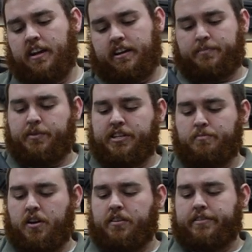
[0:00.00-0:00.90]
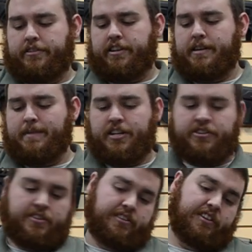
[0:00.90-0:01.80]
It's pretty small, so you need to make
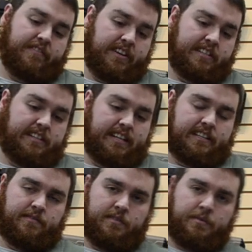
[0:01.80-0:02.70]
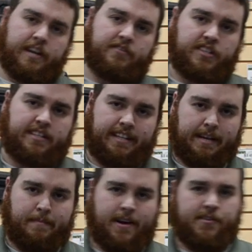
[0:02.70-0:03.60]
sure you're very selective with whatever
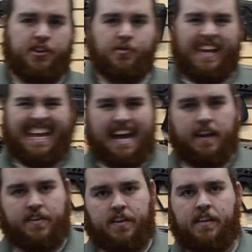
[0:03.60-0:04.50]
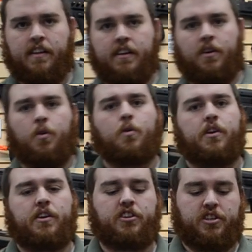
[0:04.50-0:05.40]
sling mount you get. Or
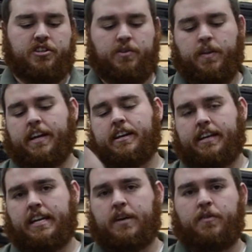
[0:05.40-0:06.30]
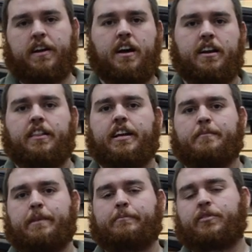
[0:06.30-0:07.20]
you could just do like a keyring on it,
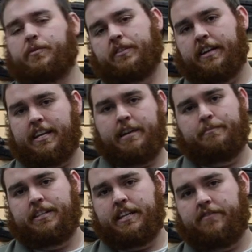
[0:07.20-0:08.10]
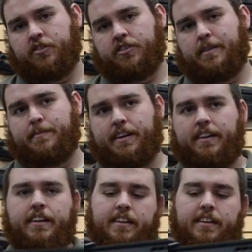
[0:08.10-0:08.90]
like people do with like an MP7 or something.